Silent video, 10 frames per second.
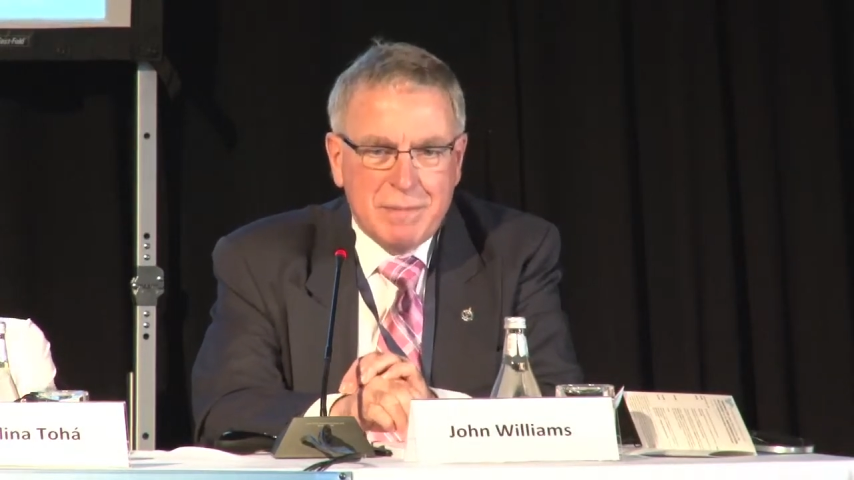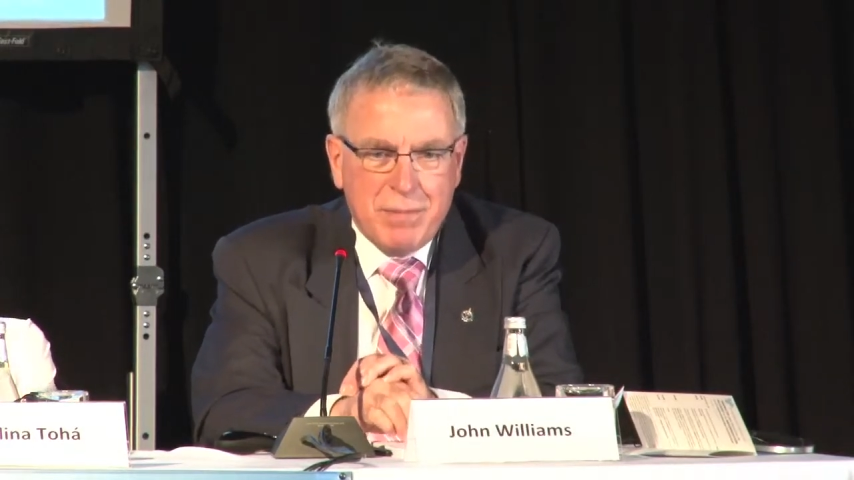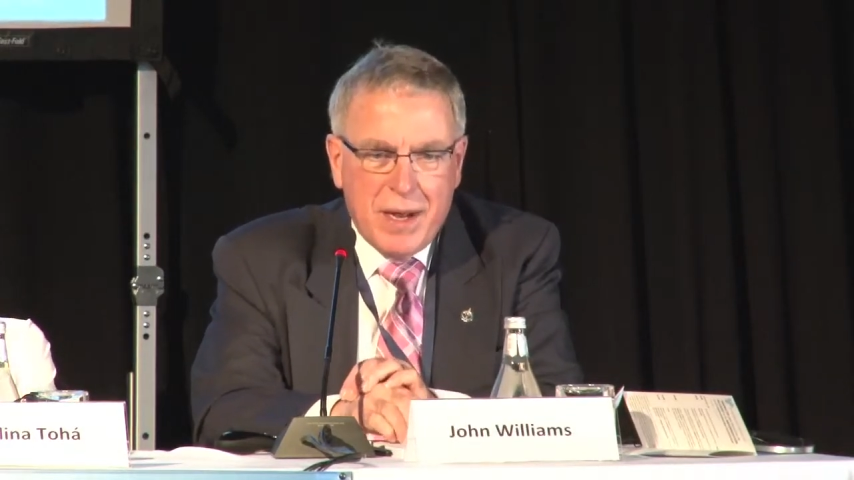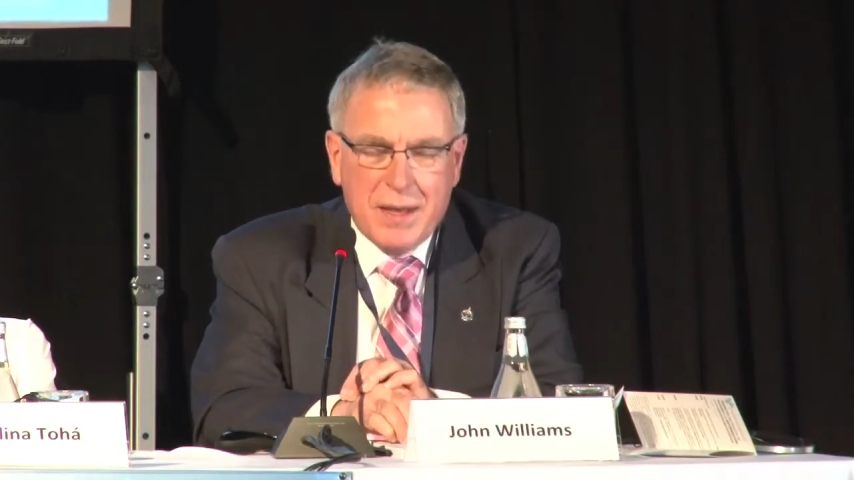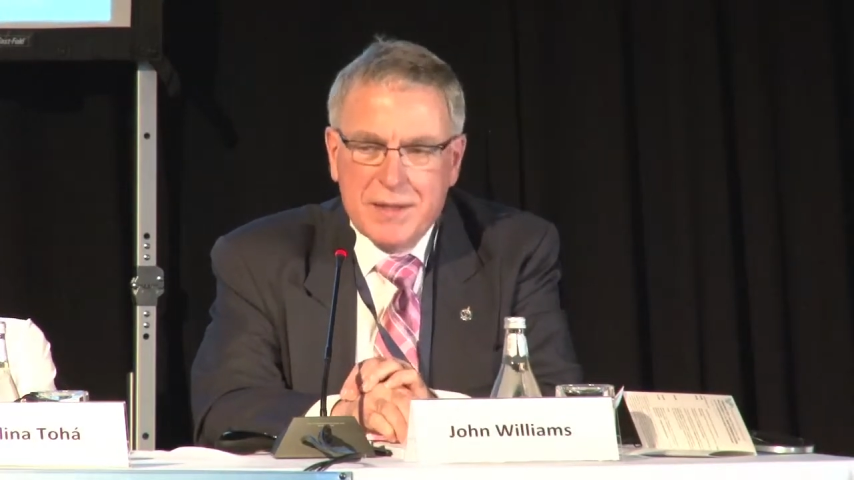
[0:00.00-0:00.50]

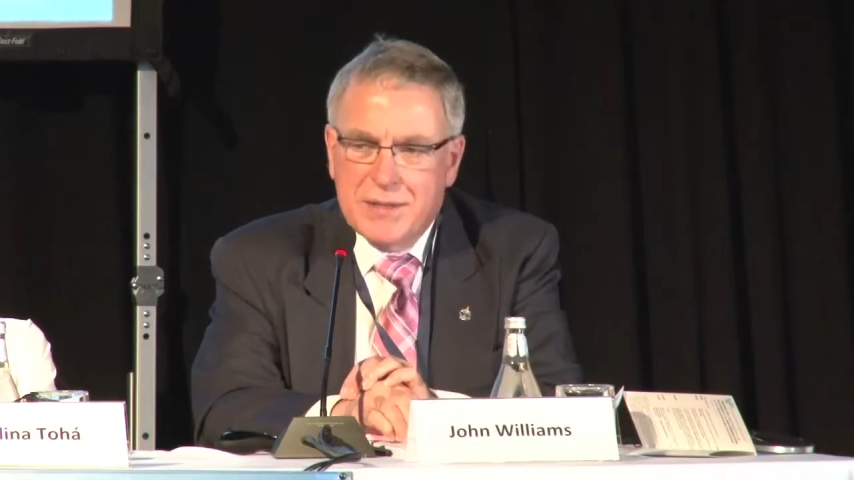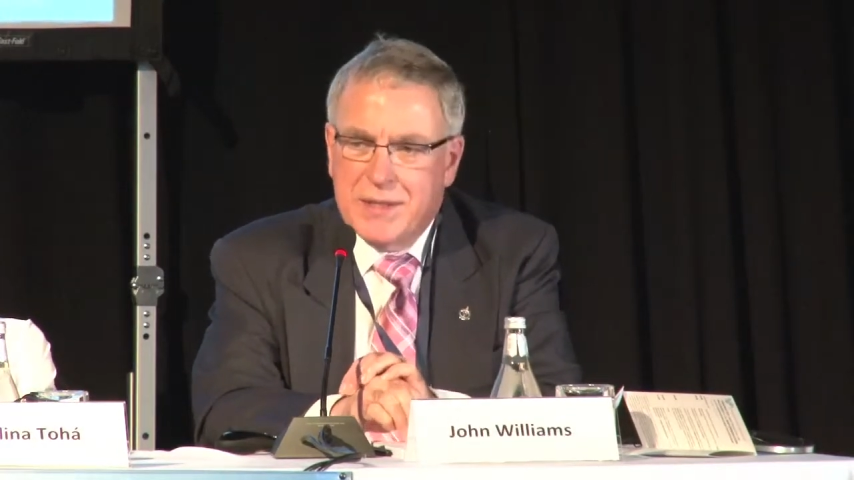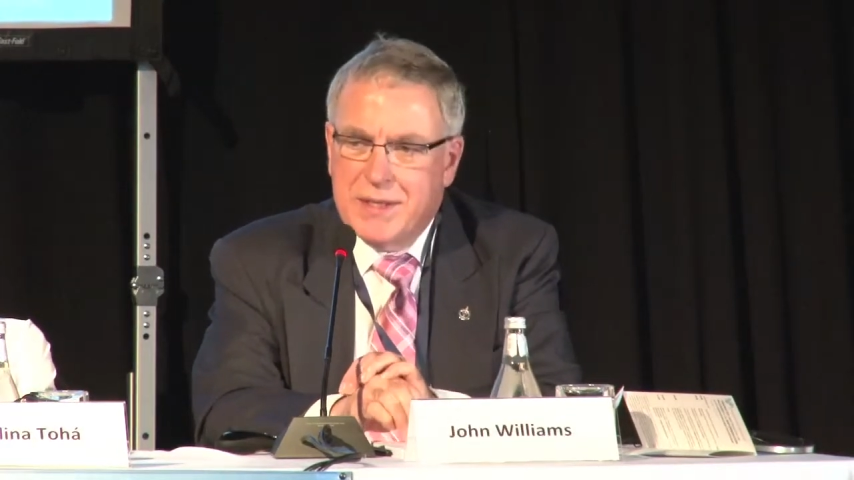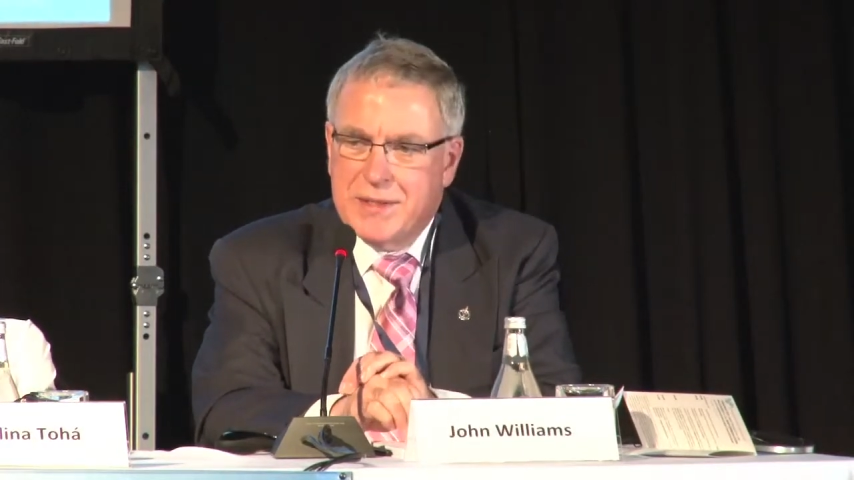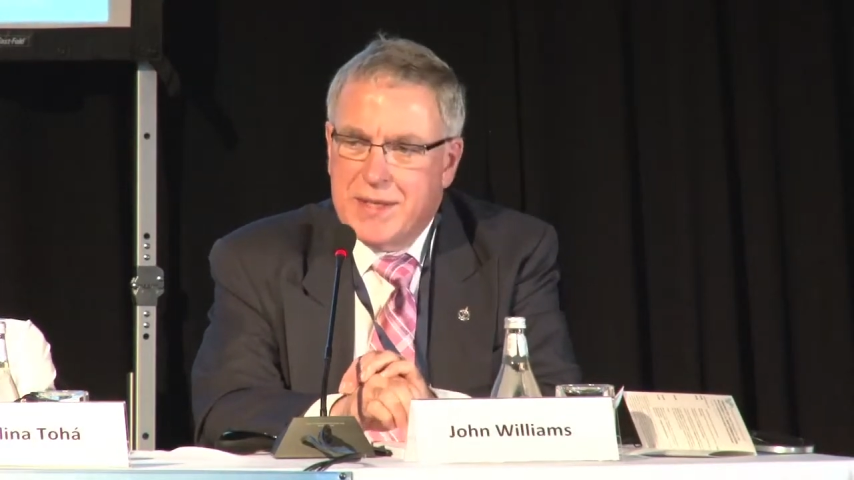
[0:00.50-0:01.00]

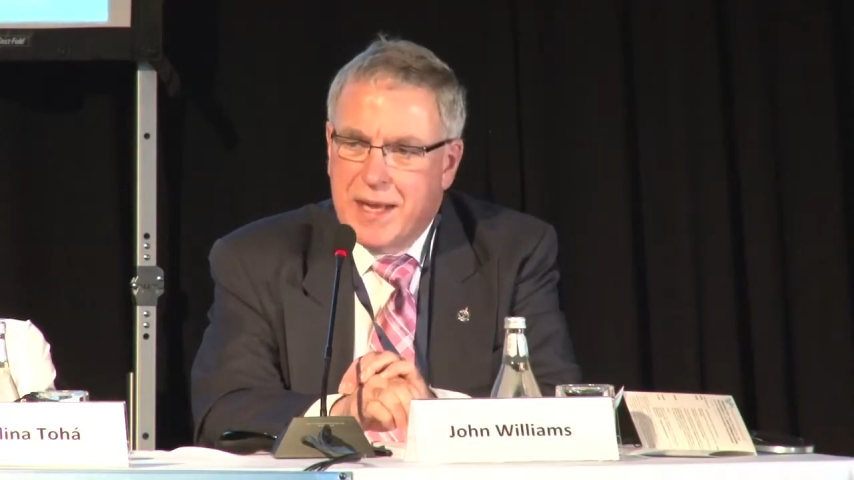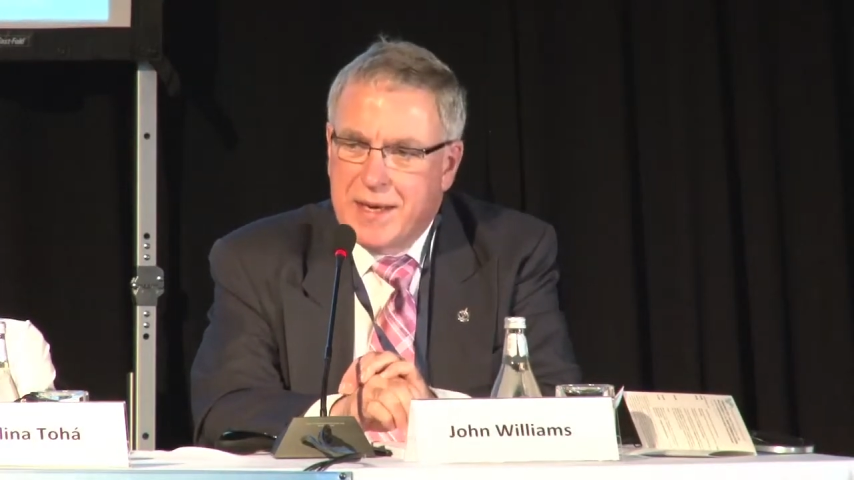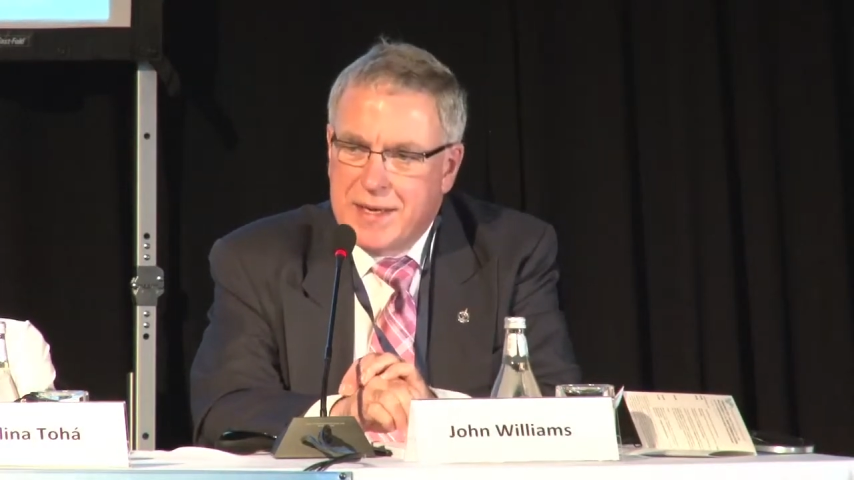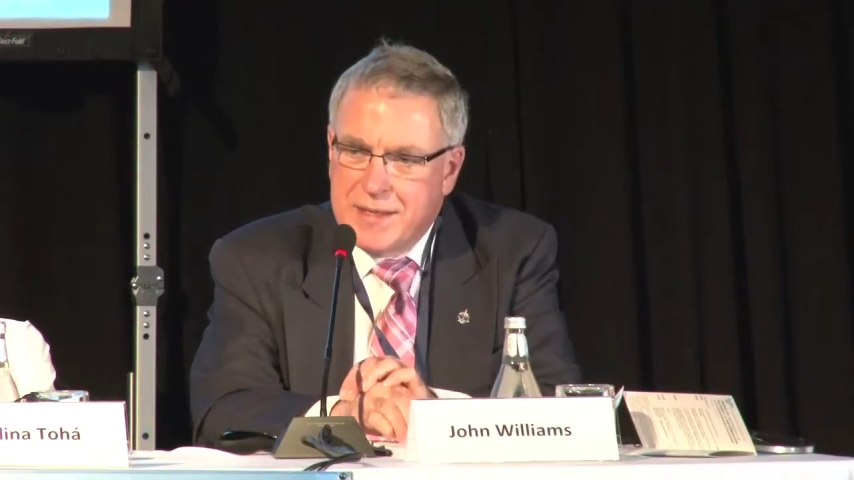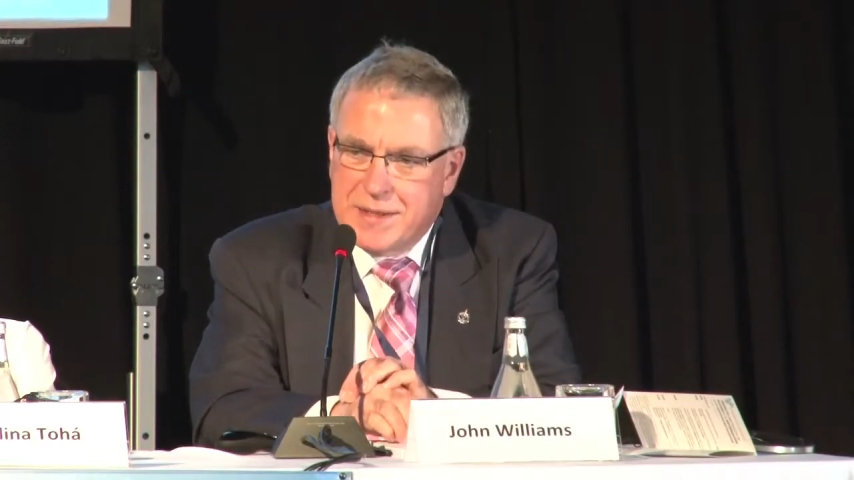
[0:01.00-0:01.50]
policies
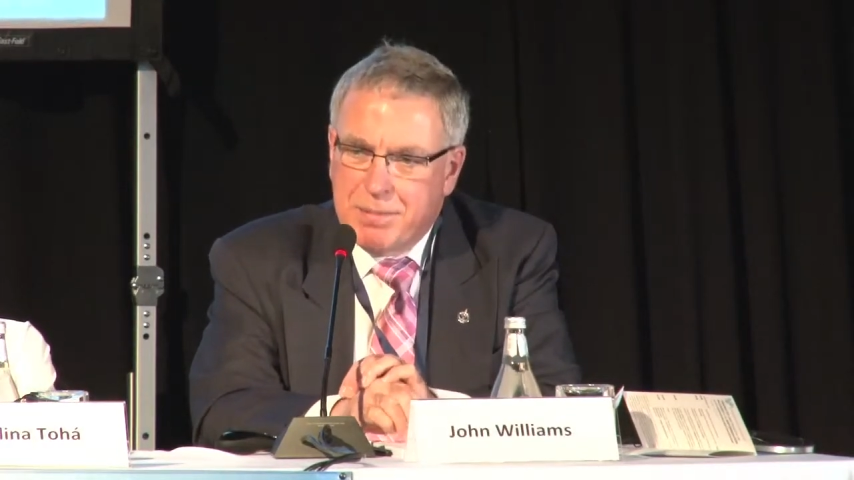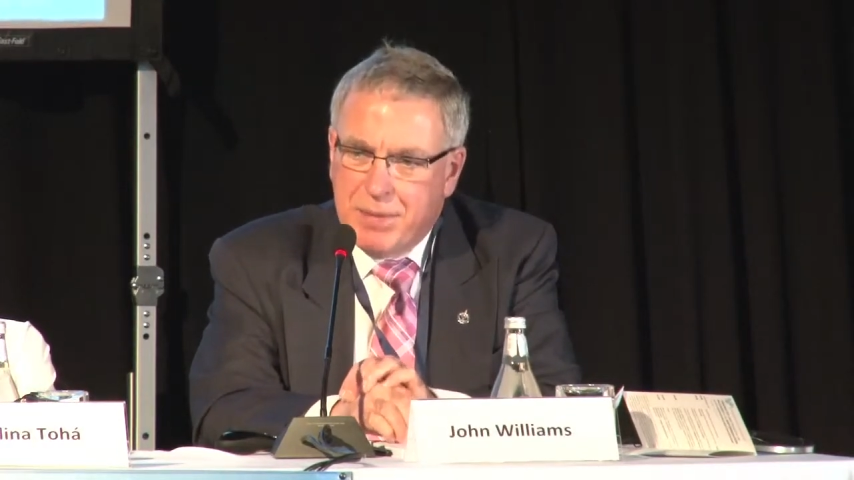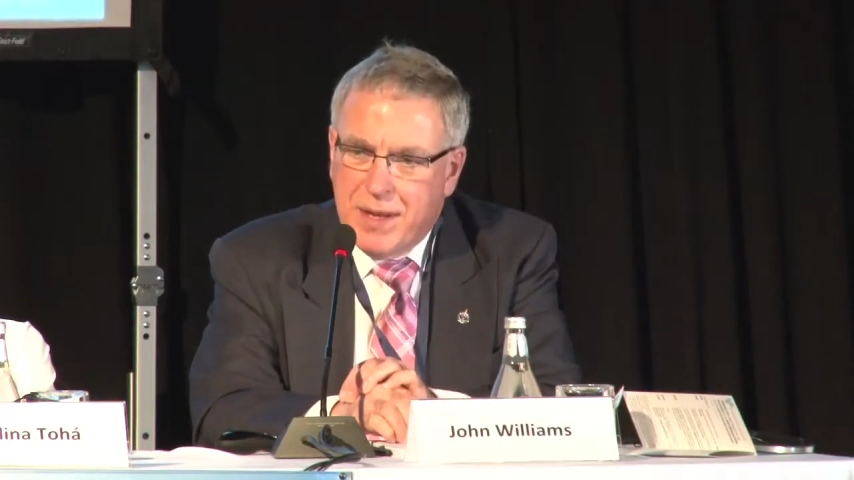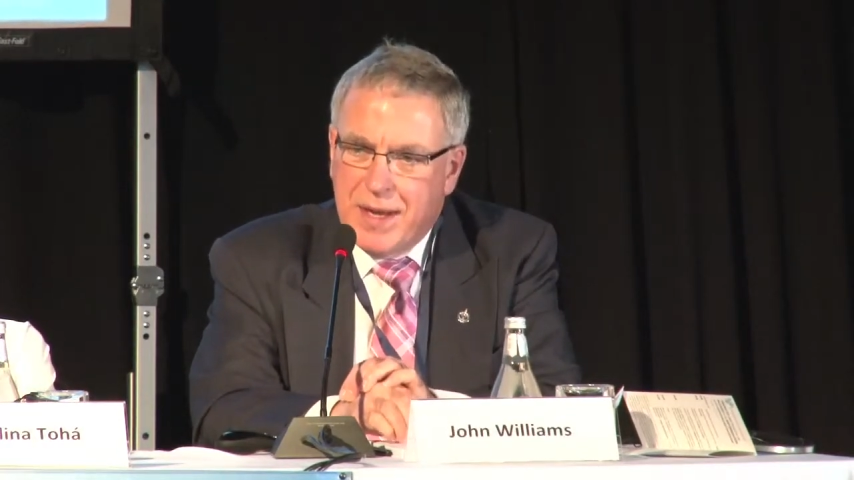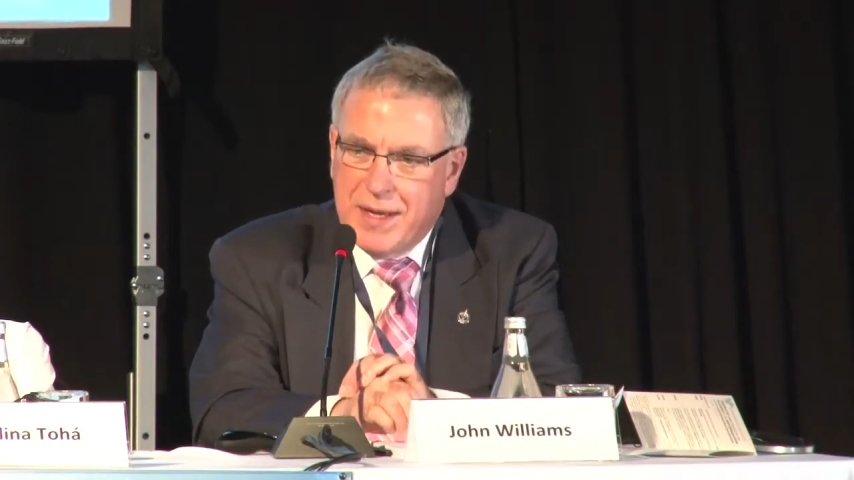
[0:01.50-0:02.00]
that is
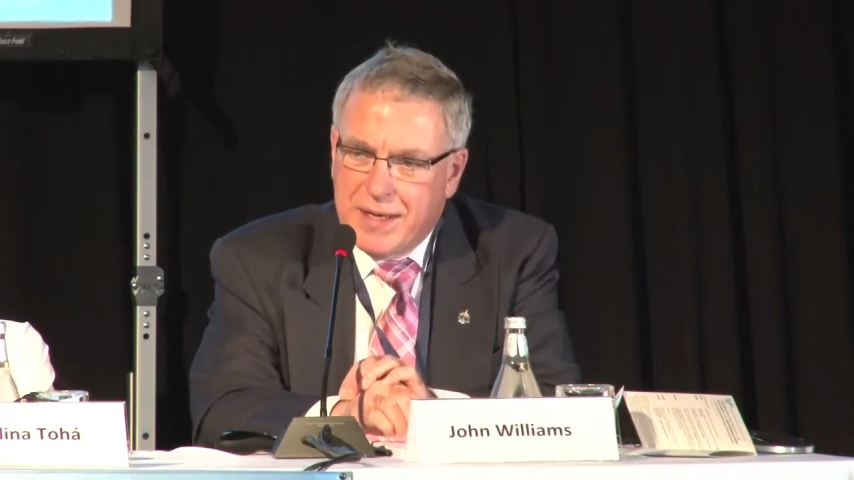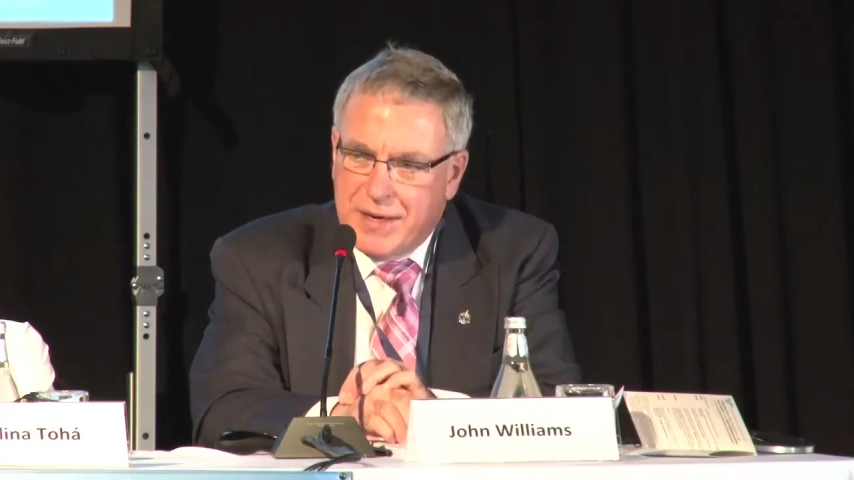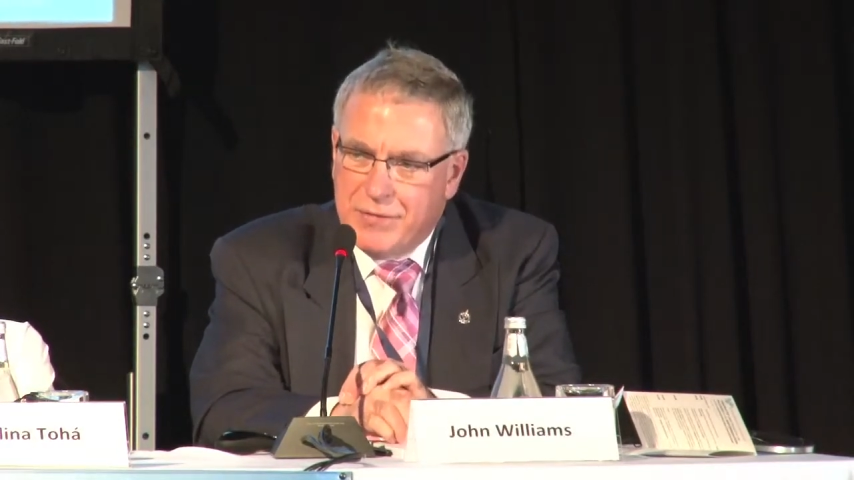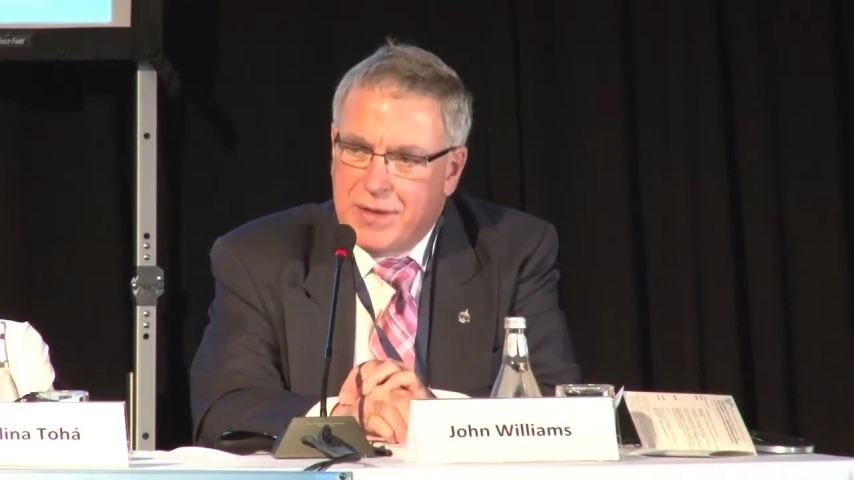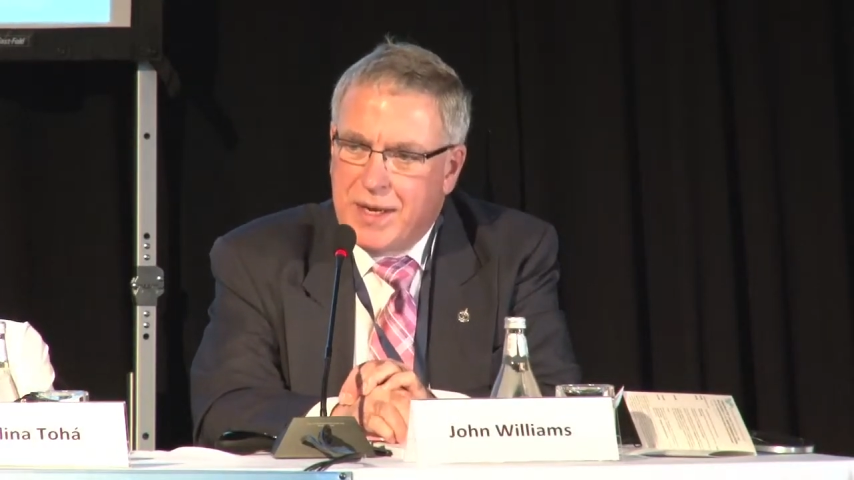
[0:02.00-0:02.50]
applied every